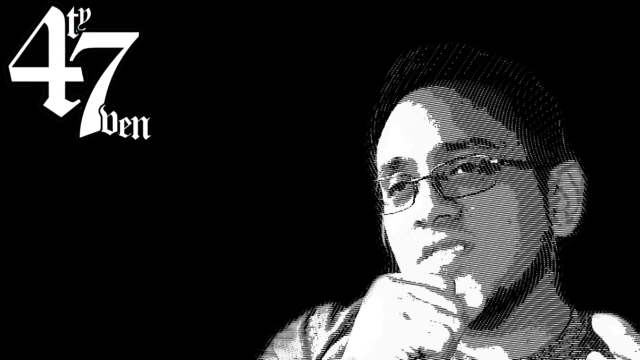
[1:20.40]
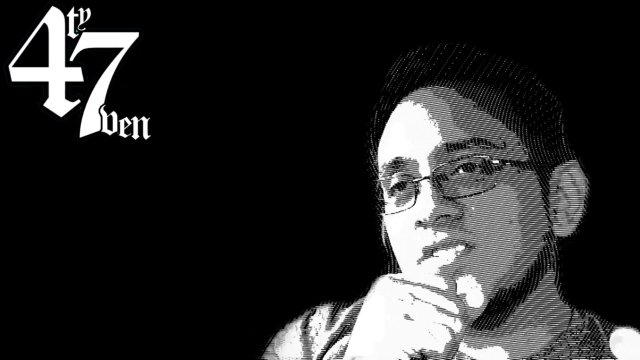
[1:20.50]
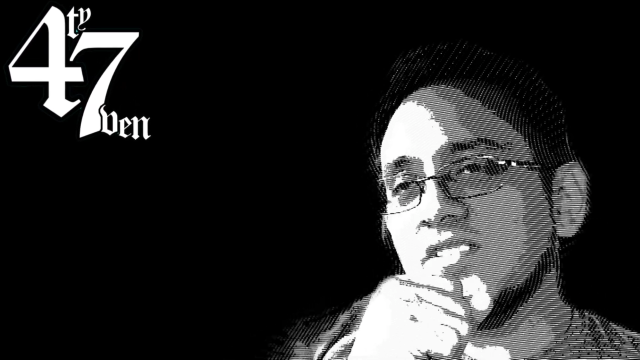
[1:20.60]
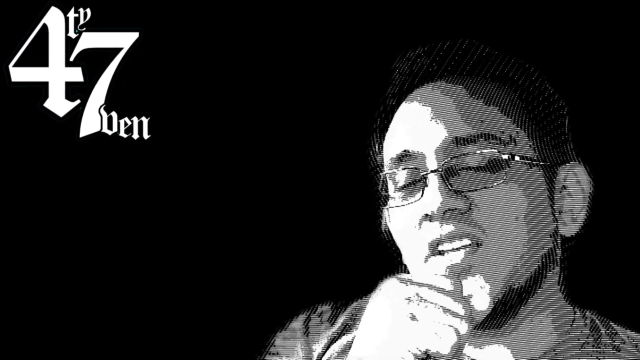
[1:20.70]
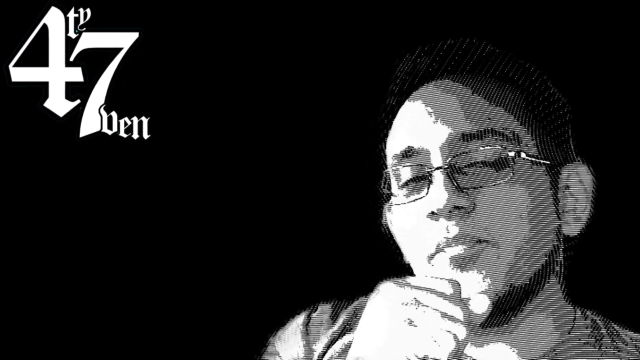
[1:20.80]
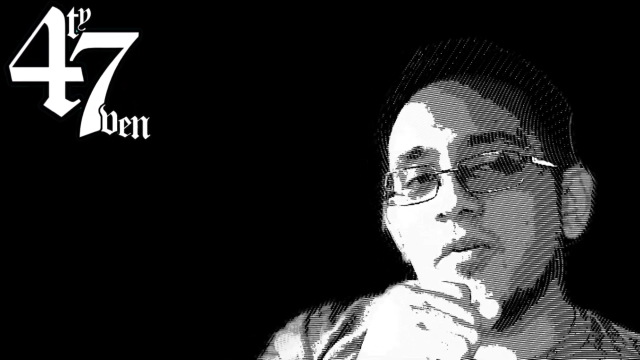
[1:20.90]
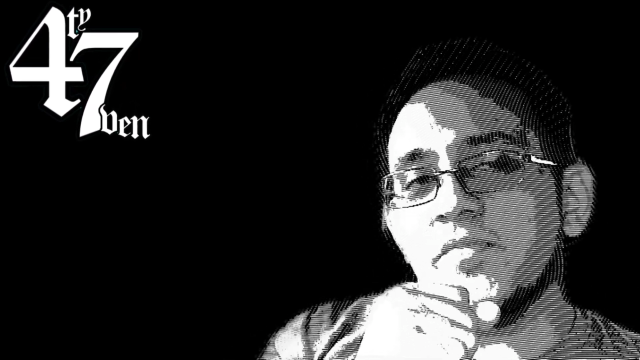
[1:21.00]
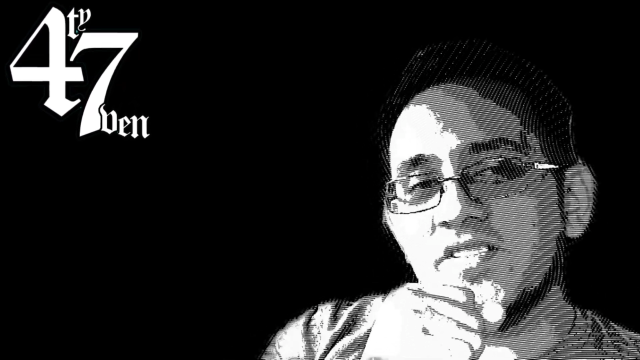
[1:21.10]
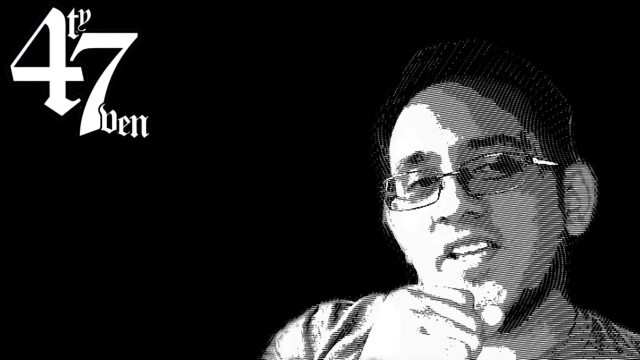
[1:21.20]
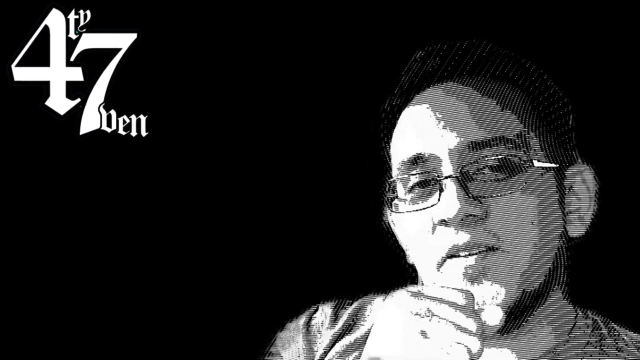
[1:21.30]
Steve
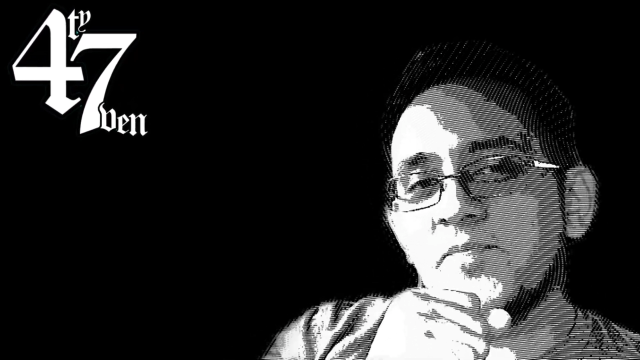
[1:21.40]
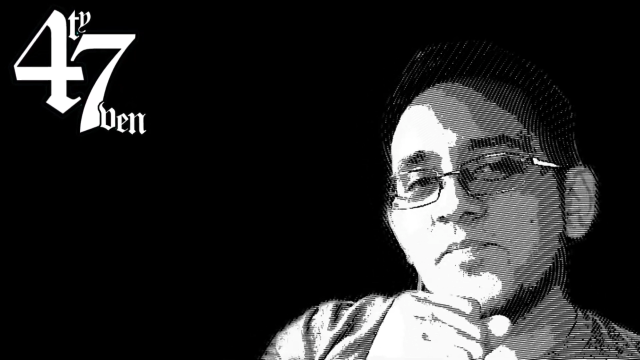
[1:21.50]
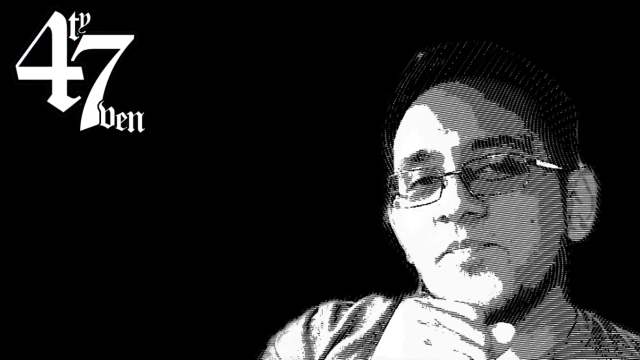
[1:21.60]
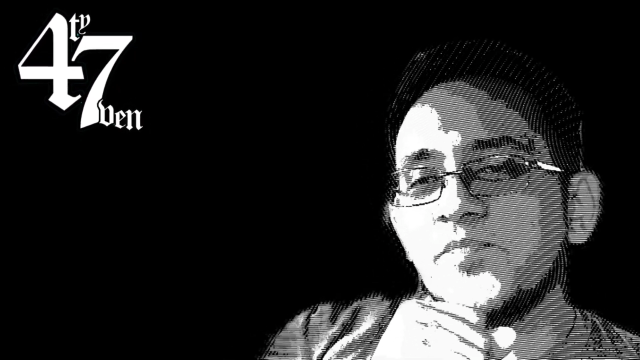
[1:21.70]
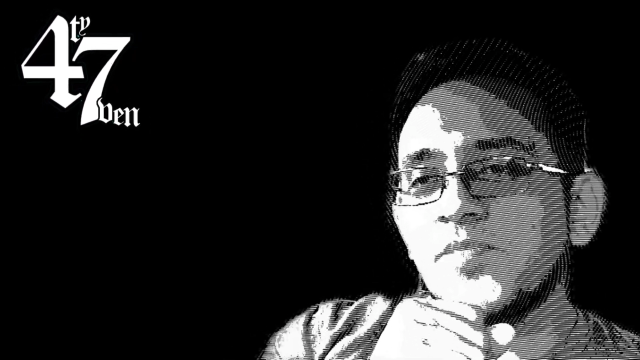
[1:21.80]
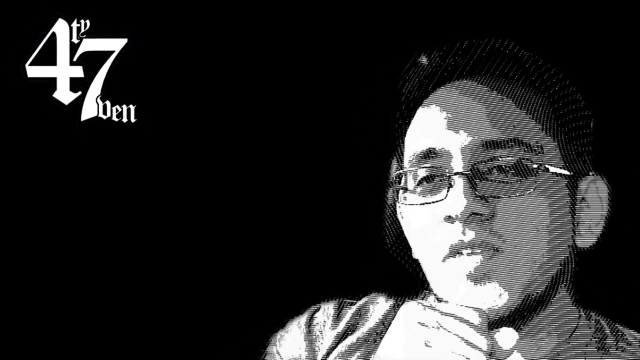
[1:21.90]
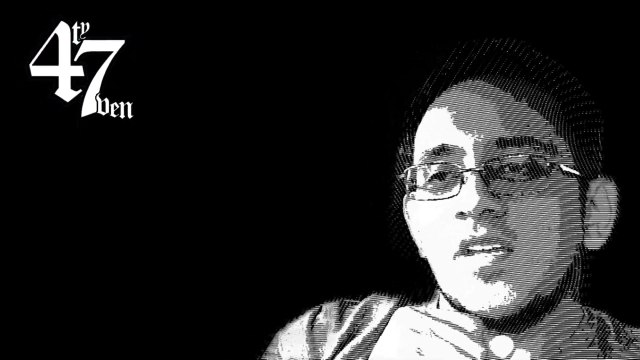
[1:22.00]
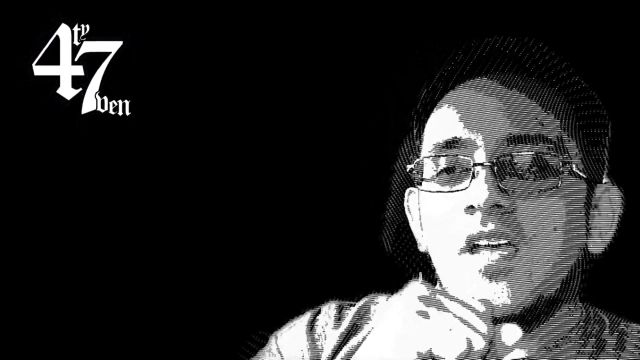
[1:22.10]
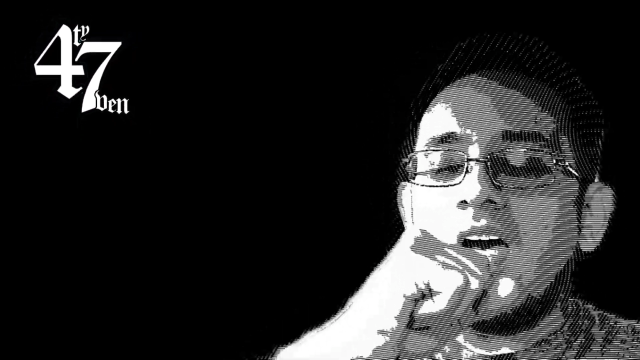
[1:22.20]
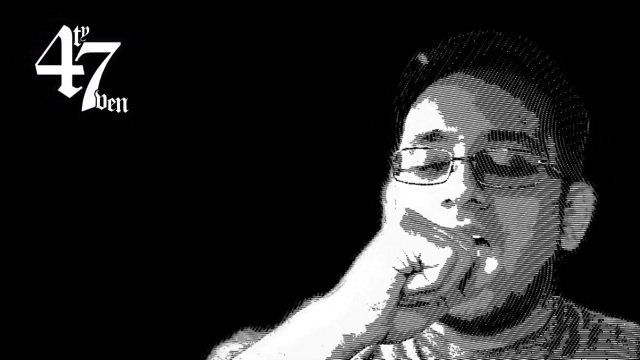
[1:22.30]
Berman skit.
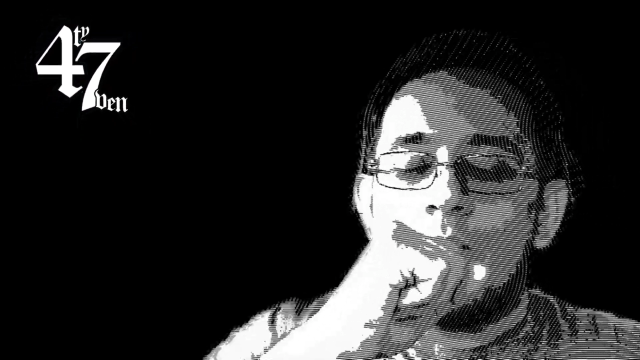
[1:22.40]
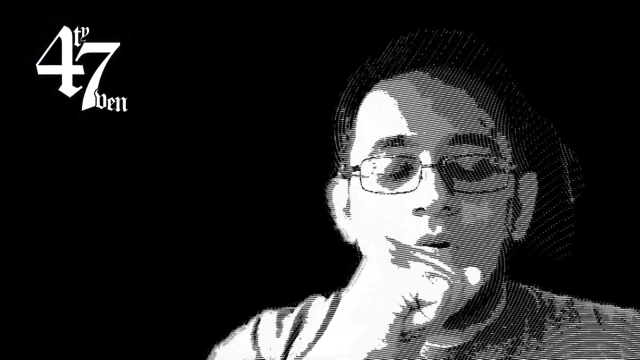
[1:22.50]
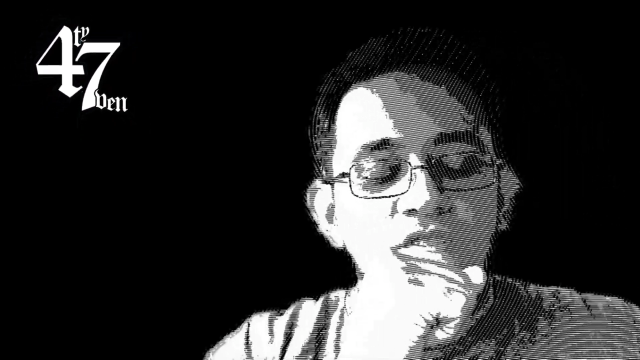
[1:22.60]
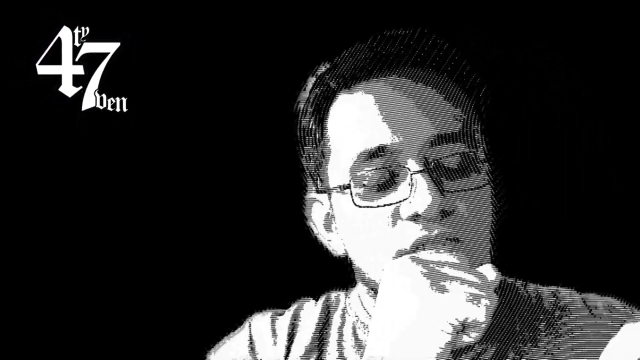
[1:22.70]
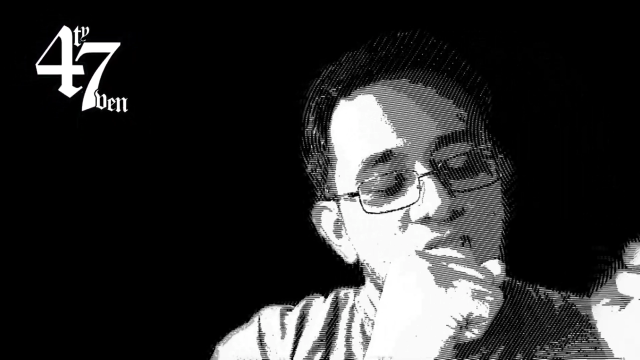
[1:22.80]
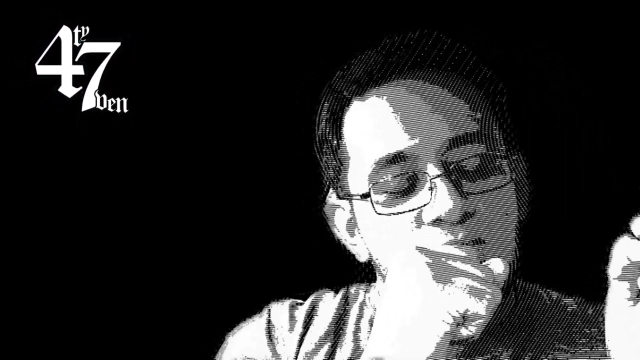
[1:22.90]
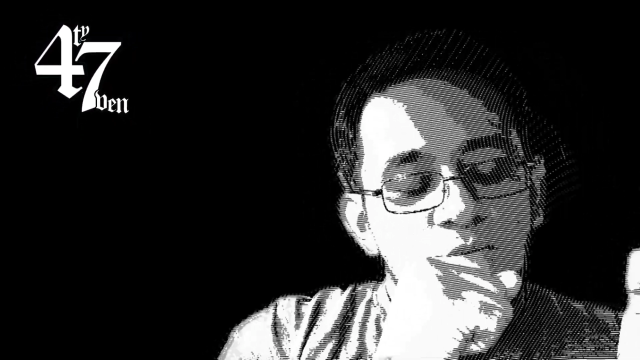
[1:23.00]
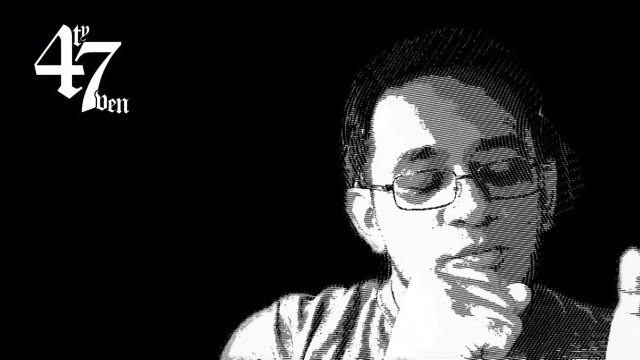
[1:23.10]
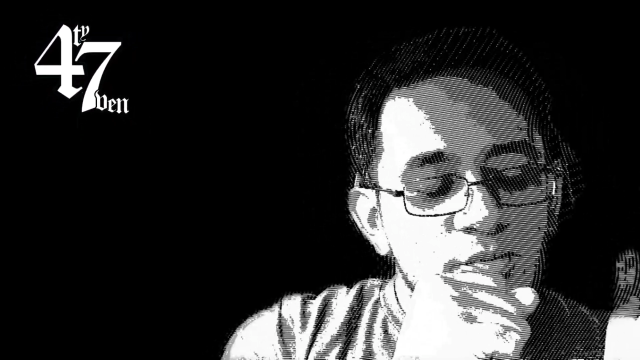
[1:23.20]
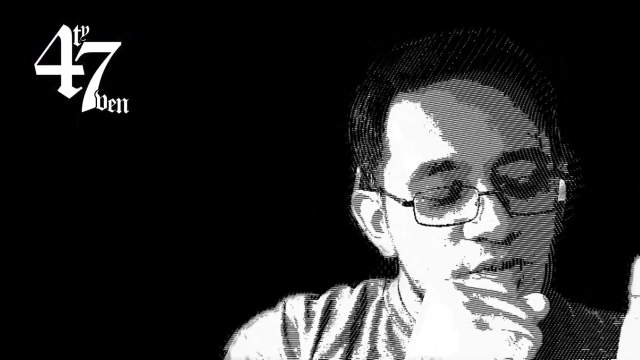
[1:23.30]
I was going to
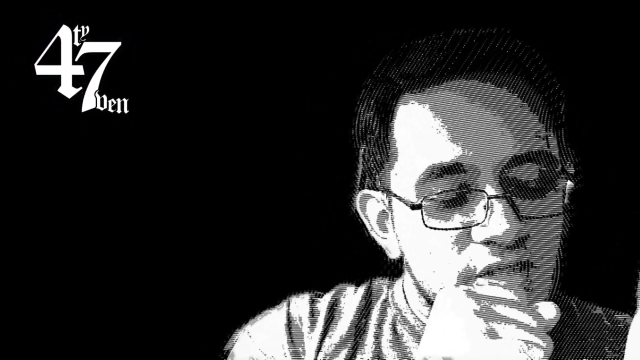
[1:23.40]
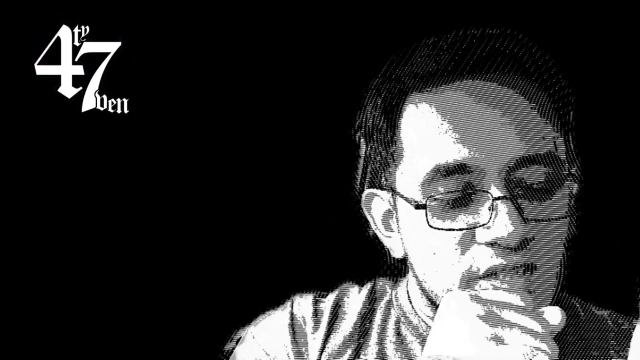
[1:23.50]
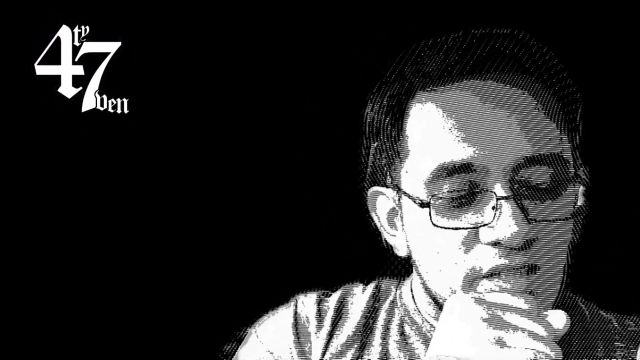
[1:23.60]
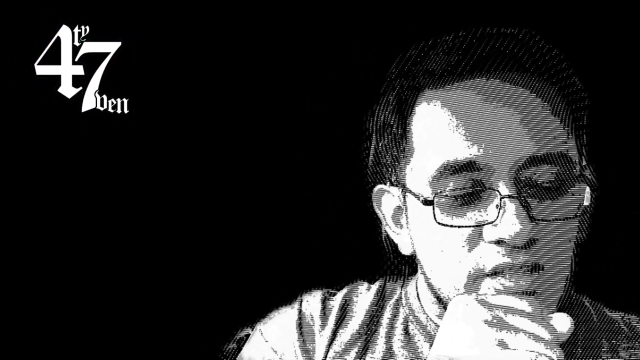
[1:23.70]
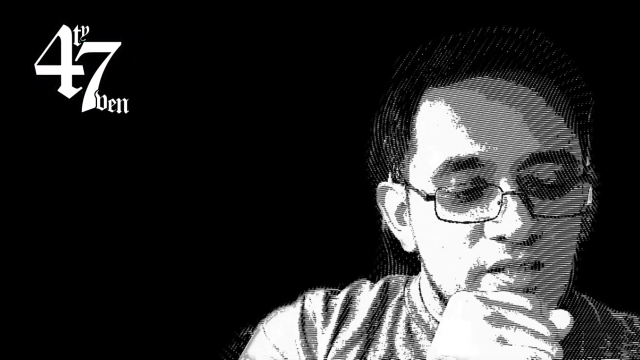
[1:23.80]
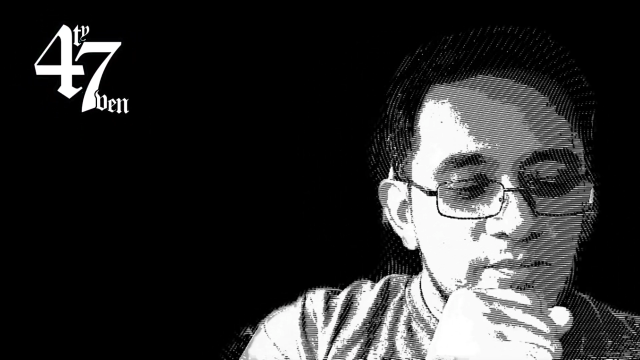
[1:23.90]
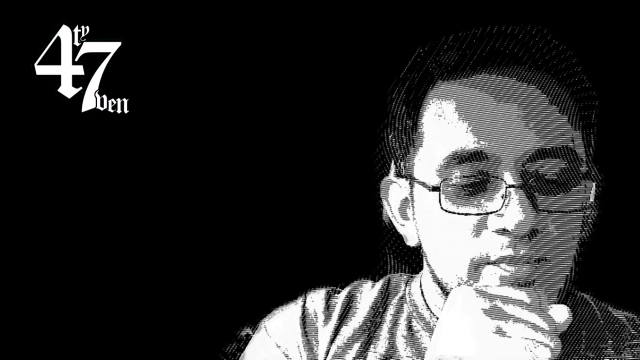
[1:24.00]
do the